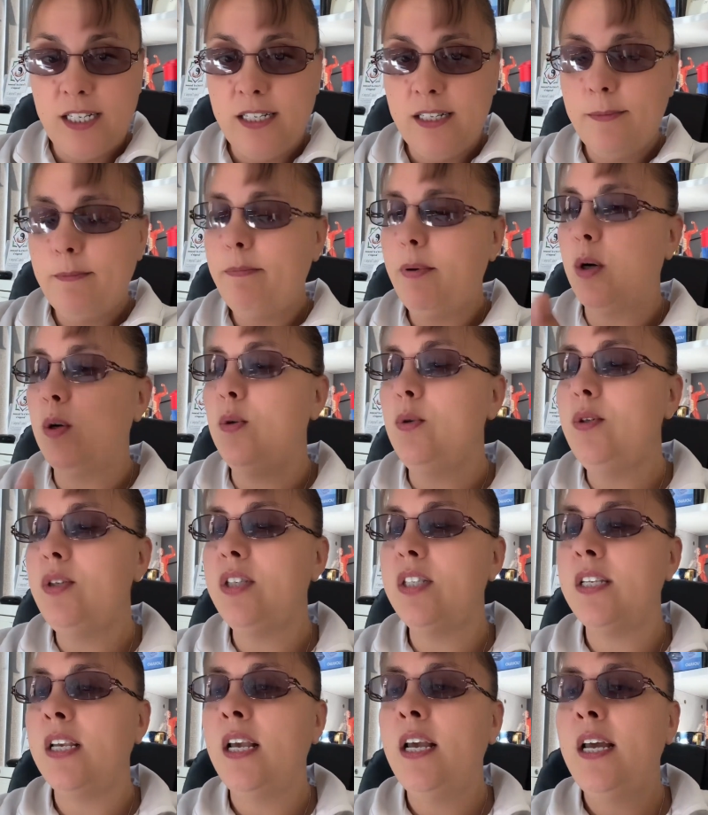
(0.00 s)

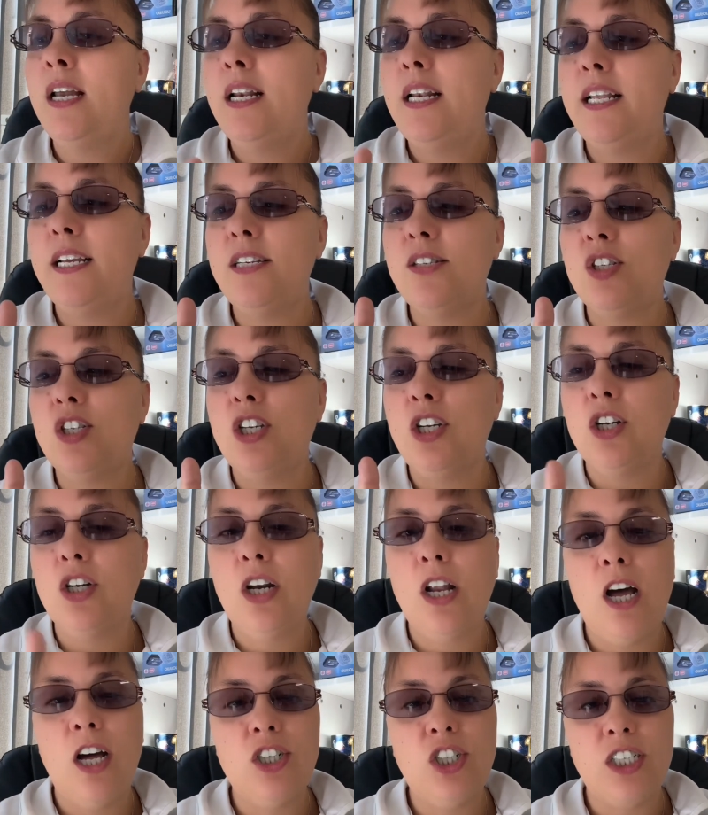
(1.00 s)
pulse links to your
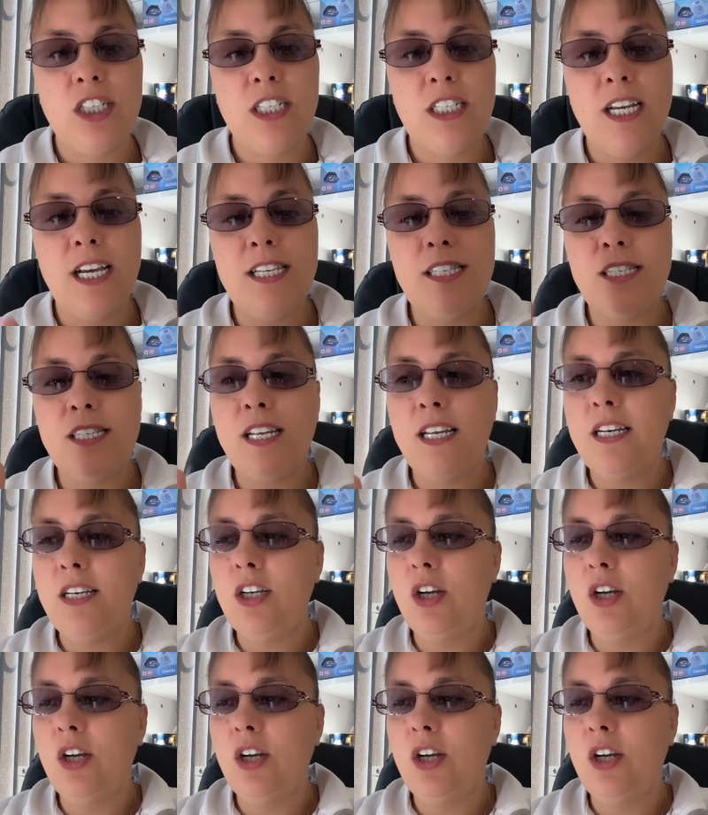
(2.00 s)
large intestine,